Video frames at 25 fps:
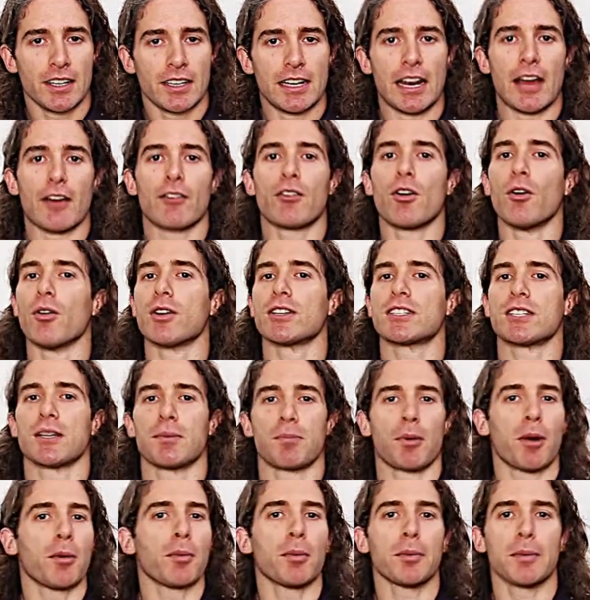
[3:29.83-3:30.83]
Now, of course,
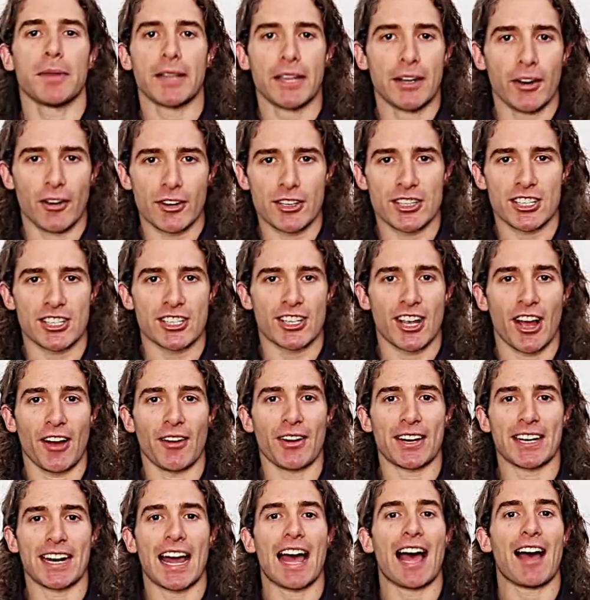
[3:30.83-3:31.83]
you're probably not just
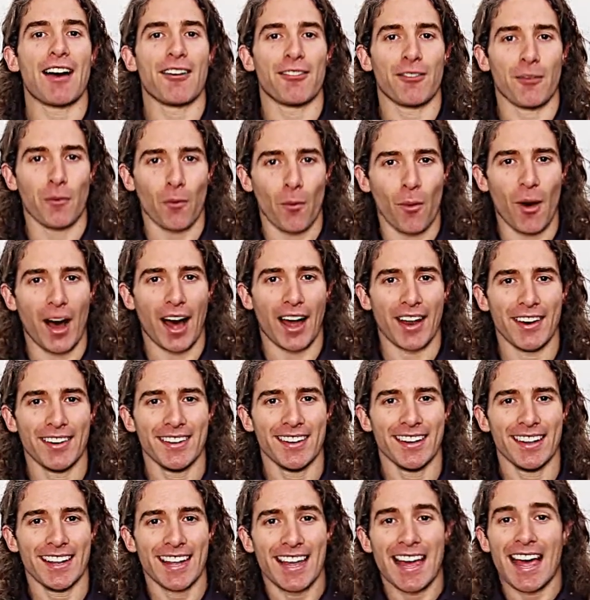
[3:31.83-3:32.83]
going to have
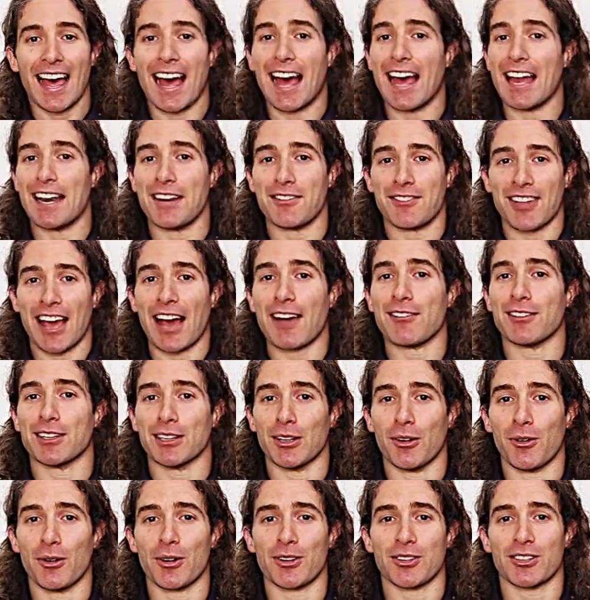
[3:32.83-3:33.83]
one, and if you have a
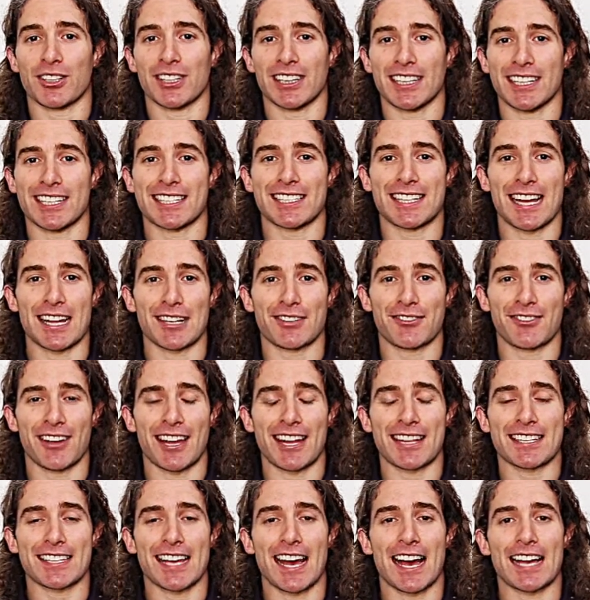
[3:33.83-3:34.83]
laundry list, that's
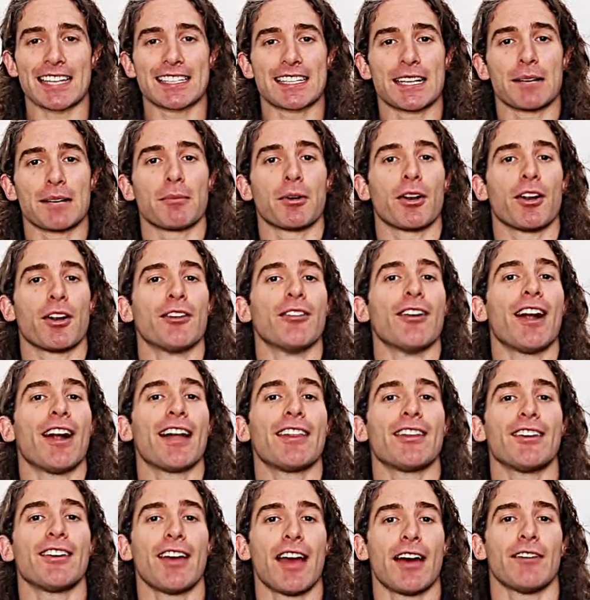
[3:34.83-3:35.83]
fantastic, but I'd
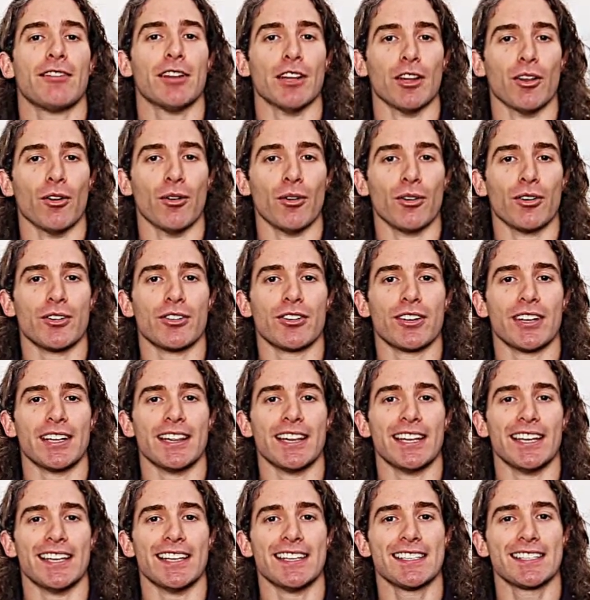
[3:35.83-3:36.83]
rather you have a laundry
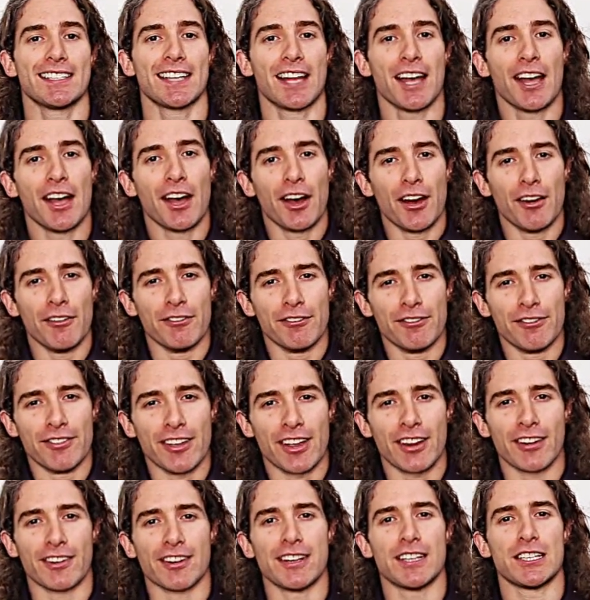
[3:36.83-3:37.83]
list of
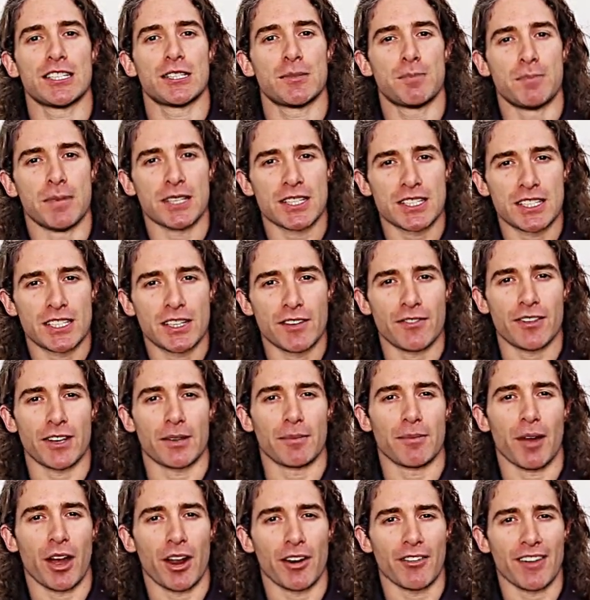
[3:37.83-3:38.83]
very
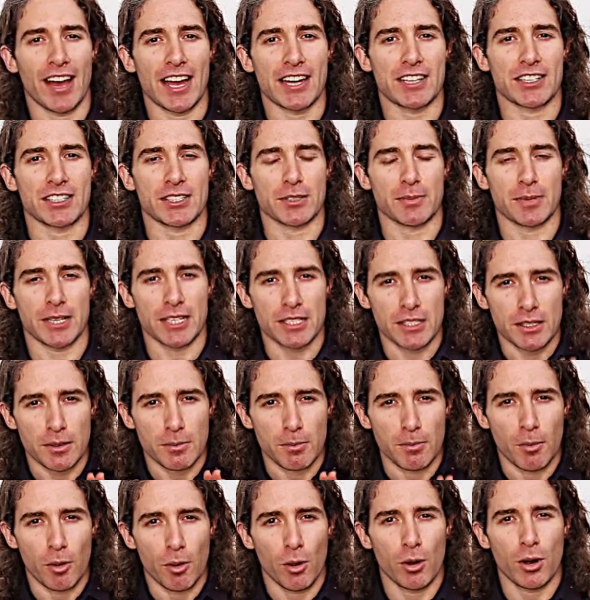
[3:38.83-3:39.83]
specific motivations, because the
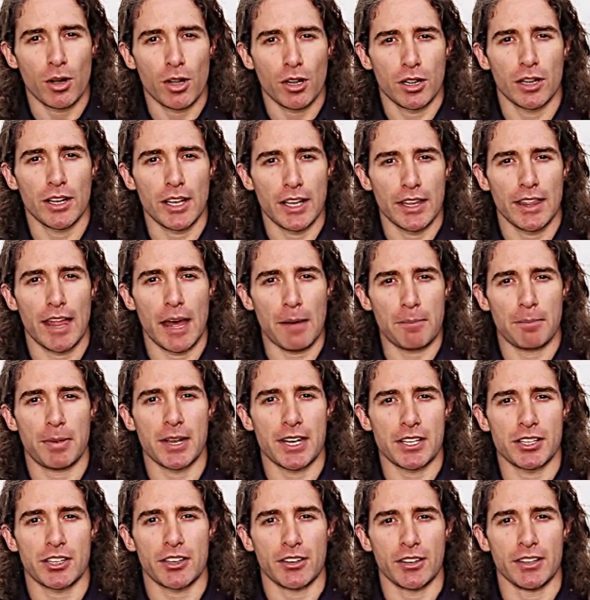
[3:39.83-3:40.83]
more clear that
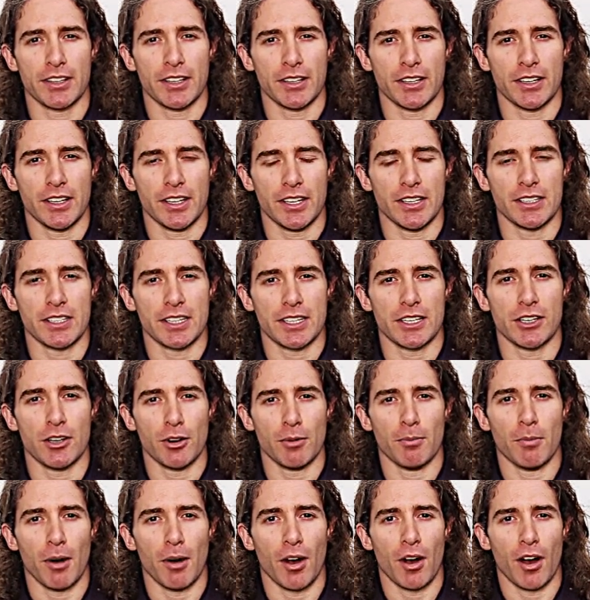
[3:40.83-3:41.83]
picture is in
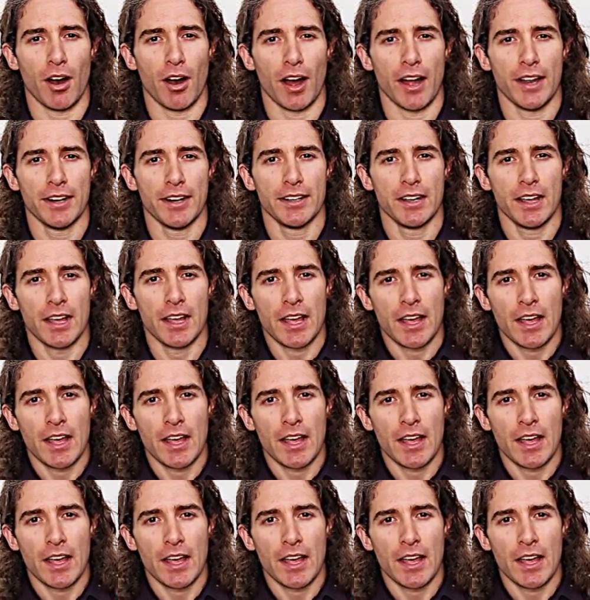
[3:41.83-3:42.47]
your mind,